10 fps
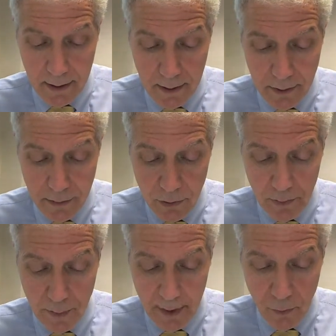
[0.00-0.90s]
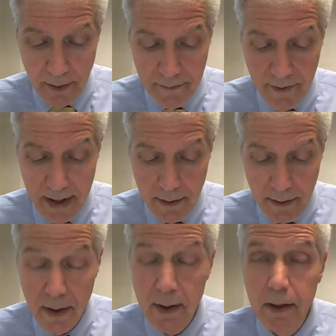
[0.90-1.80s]
controlled by one vendor,
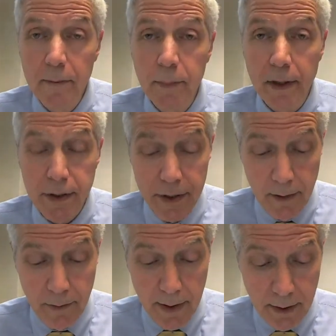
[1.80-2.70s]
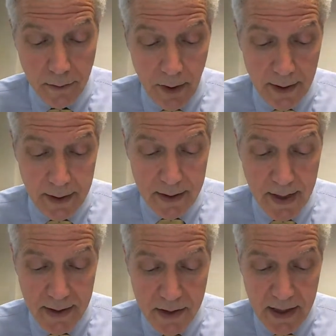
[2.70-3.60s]
but it generated quite
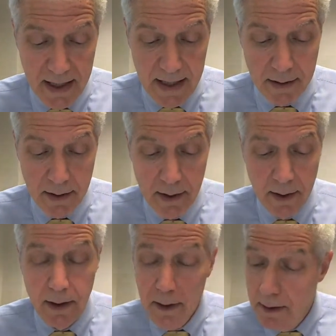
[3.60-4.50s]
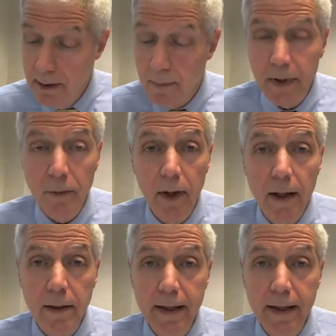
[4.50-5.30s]
intense heat. Meanwhile,